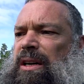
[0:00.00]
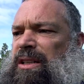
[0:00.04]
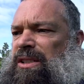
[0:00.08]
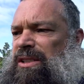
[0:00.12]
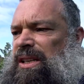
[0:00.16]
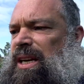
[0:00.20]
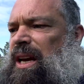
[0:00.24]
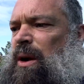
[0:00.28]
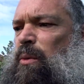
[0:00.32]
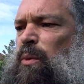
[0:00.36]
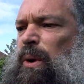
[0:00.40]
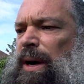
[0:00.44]
because they
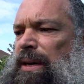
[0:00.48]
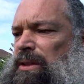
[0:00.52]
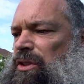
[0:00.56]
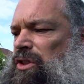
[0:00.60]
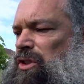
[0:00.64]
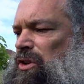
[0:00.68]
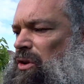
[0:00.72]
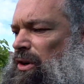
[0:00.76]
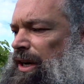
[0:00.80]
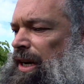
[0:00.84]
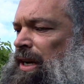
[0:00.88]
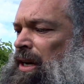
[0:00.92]
get wet and
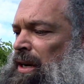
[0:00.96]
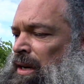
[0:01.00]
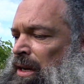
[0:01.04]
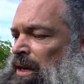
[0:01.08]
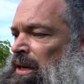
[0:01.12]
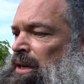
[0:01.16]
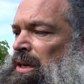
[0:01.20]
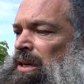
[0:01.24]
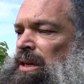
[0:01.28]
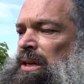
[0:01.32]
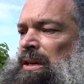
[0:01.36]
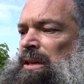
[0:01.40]
soggy
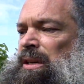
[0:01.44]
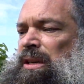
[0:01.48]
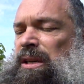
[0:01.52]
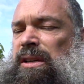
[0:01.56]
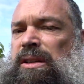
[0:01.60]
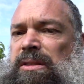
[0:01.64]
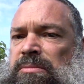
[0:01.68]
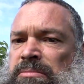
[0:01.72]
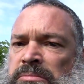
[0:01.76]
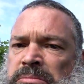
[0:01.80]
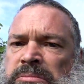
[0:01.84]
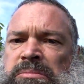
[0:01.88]

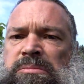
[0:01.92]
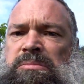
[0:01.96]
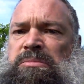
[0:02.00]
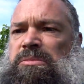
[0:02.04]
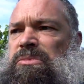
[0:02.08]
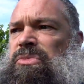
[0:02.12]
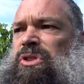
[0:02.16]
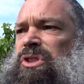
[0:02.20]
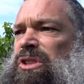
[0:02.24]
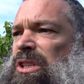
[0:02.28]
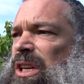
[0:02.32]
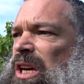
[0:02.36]
and
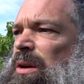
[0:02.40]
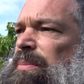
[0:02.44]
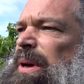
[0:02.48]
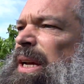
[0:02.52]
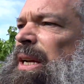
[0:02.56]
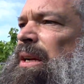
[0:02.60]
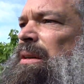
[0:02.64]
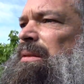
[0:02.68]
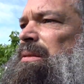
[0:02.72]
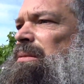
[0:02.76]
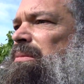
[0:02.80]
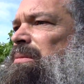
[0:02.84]
stick them in.
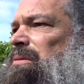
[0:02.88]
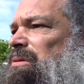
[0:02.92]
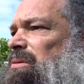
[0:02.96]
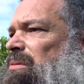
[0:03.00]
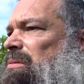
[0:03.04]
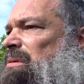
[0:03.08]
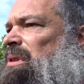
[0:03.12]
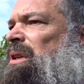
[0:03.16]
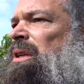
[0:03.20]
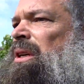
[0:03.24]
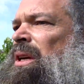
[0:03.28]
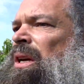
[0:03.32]

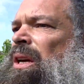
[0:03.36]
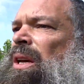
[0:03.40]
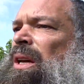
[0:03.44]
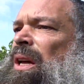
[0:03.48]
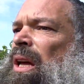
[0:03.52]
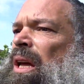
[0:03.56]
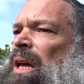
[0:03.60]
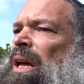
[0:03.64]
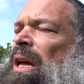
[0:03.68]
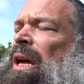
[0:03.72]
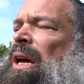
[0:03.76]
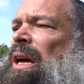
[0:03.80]

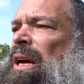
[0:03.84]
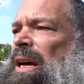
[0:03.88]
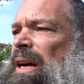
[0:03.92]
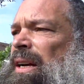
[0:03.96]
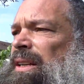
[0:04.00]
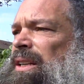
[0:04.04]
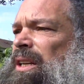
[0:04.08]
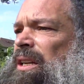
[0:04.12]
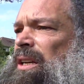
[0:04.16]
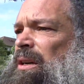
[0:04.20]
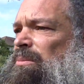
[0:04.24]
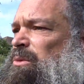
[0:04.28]

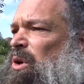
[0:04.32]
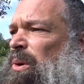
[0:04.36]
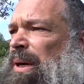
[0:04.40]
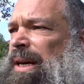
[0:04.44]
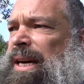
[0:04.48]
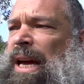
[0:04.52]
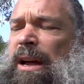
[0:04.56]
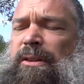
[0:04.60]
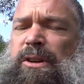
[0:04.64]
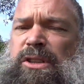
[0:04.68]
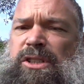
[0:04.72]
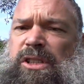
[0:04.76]
And I'm doing
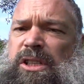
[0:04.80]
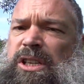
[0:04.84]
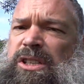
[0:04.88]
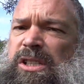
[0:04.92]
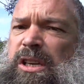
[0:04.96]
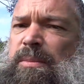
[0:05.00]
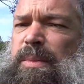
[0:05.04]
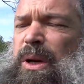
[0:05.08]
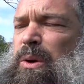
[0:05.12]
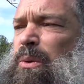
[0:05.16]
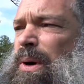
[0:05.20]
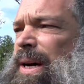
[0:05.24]
carrots in a
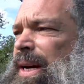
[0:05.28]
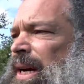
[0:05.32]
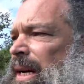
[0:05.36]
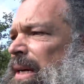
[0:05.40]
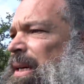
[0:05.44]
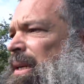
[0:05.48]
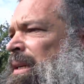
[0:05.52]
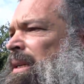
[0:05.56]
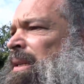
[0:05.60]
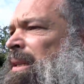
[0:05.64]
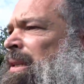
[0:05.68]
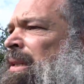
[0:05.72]
similar way.
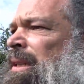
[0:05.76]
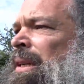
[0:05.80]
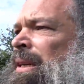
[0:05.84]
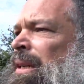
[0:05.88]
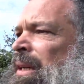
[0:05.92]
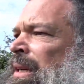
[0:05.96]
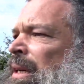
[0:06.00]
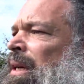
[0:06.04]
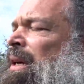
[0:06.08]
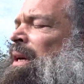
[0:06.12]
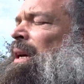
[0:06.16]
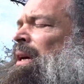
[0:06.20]

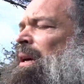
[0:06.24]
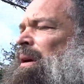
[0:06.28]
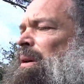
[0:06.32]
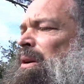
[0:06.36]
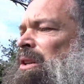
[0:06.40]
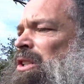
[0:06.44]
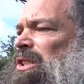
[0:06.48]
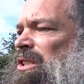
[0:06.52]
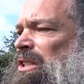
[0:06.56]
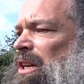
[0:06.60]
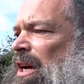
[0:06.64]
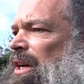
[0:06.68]

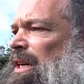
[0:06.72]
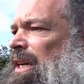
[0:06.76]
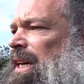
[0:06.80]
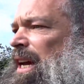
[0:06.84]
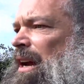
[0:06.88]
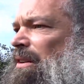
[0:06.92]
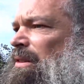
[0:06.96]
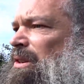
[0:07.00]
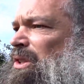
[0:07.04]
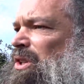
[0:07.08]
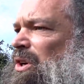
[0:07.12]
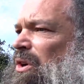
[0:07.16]
Started
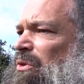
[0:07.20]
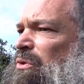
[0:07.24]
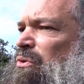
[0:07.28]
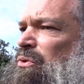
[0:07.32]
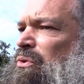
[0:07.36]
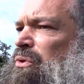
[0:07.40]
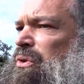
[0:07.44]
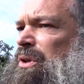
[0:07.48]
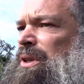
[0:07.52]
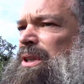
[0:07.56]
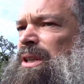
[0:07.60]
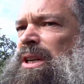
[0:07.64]
carrots
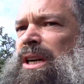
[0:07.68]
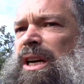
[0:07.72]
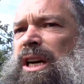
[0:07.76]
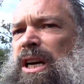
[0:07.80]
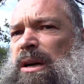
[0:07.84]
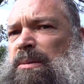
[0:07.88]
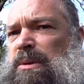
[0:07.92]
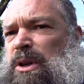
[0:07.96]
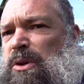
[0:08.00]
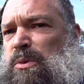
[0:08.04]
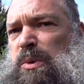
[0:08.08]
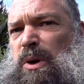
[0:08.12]
off
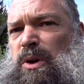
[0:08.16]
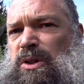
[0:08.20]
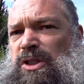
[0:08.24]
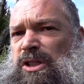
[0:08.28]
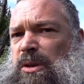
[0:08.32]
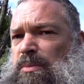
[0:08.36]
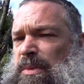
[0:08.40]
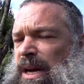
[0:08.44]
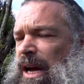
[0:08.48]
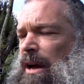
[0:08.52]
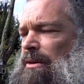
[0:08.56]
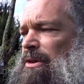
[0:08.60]
because we've got
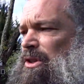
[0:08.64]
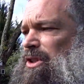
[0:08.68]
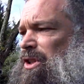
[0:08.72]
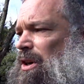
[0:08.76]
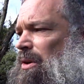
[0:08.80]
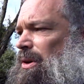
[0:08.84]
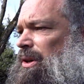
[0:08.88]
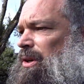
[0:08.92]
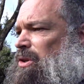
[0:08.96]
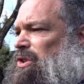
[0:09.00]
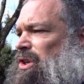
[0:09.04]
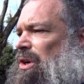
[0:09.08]
some carrots
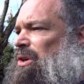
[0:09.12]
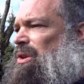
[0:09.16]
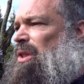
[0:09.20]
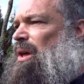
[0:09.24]
going. I'll show you